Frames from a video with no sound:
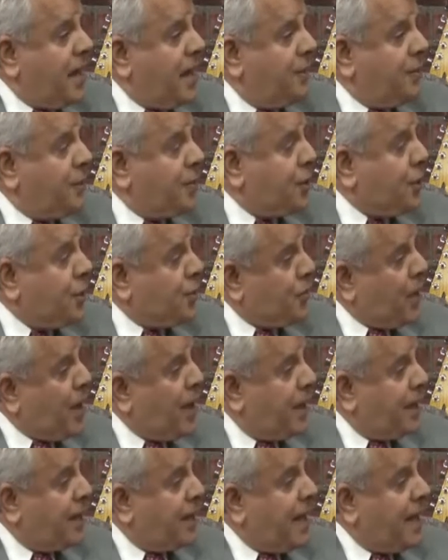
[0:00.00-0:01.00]
it was a new
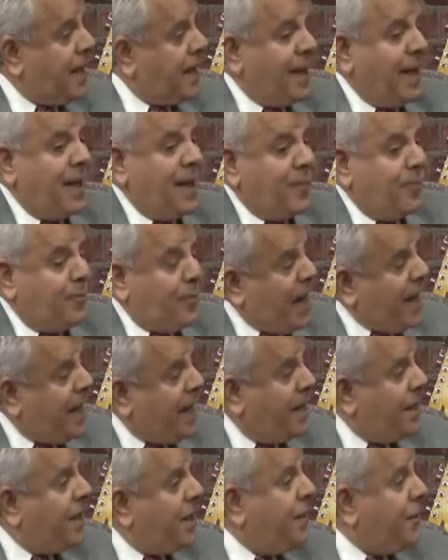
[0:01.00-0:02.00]
product that
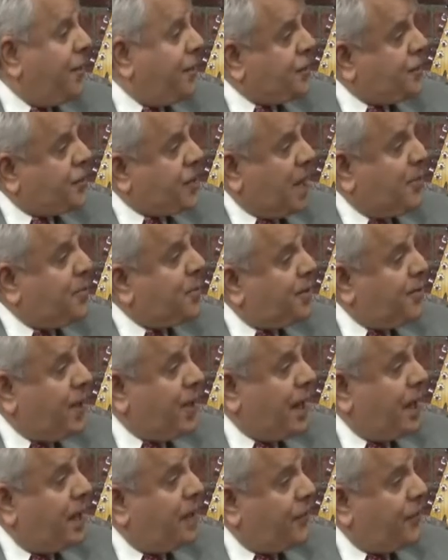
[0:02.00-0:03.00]
paid the same
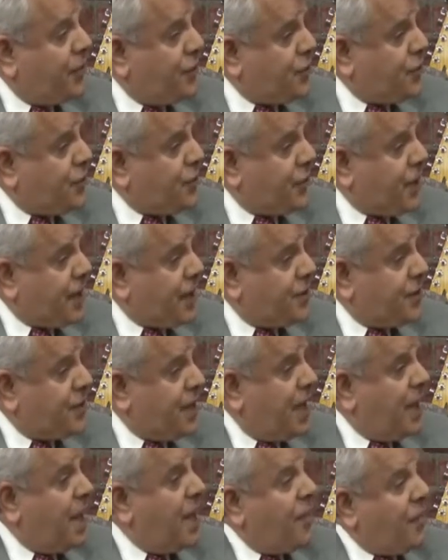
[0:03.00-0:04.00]
competitive interest rates
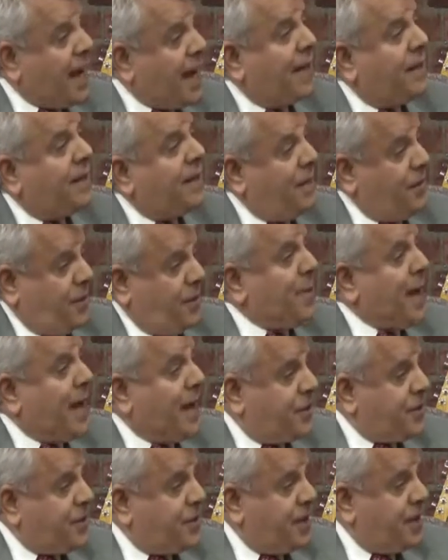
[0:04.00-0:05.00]
that the
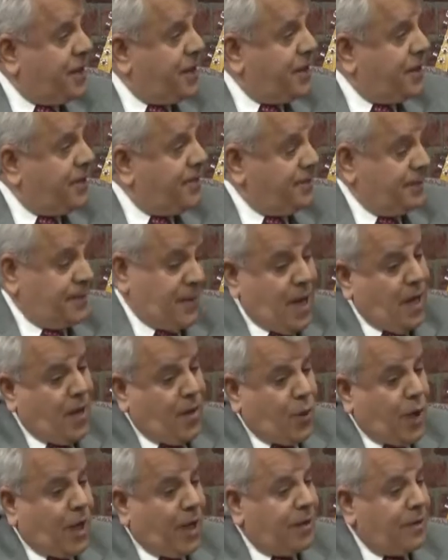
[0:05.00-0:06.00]
banks did.
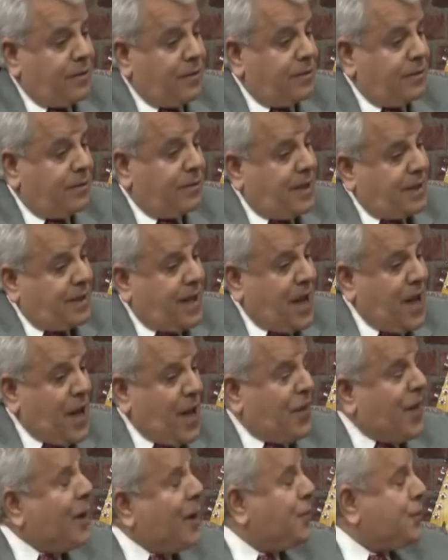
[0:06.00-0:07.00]
Well,
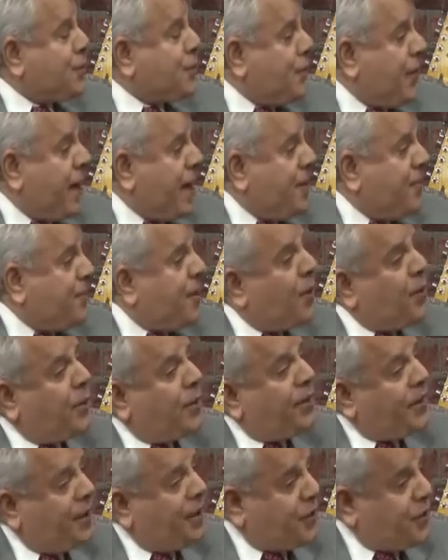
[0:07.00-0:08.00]
that was great, but
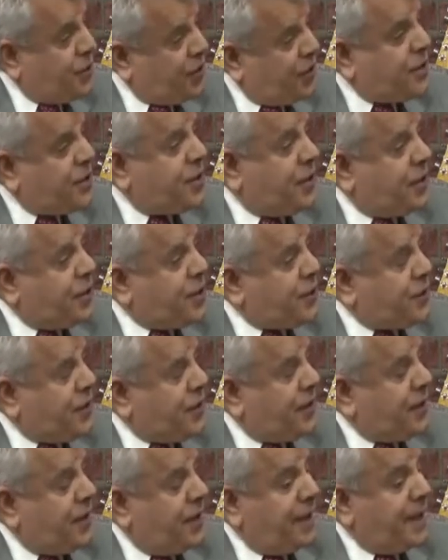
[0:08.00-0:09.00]
what the insurance
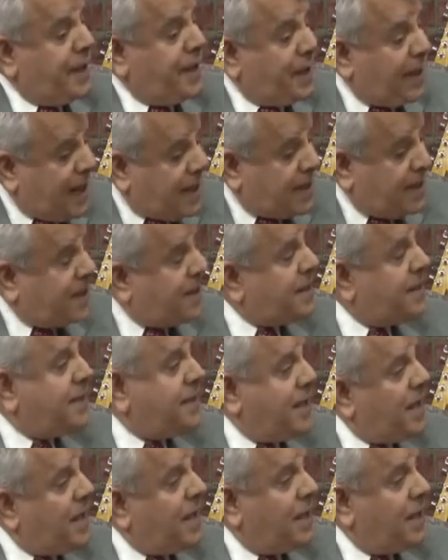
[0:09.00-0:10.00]
industry neglected to
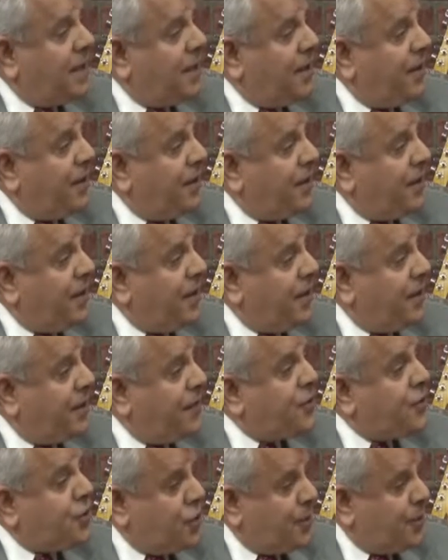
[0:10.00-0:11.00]
tell the
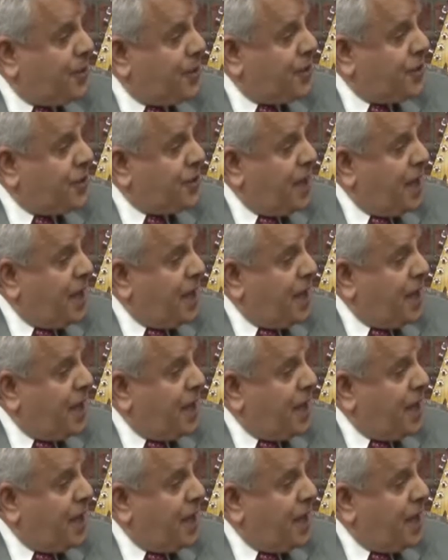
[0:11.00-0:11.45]
consumers